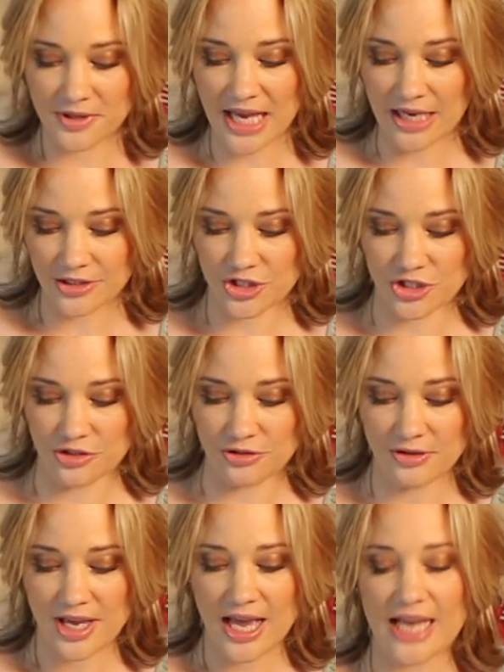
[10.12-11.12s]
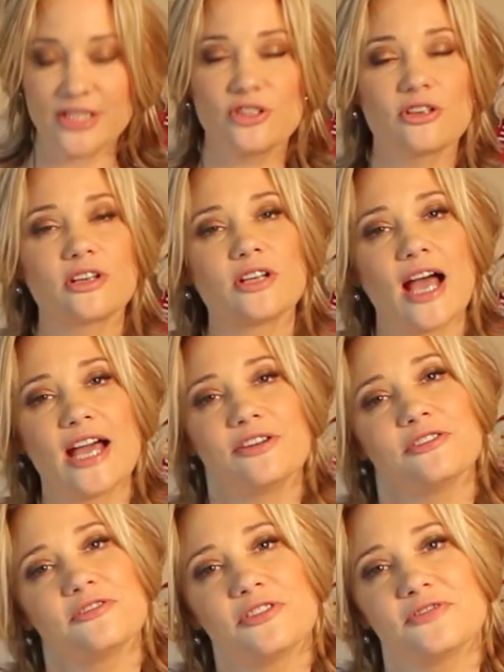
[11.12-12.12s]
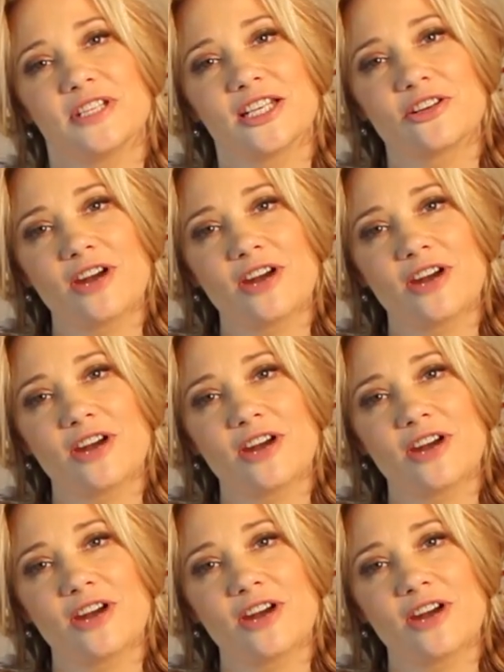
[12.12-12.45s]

without you. I took 115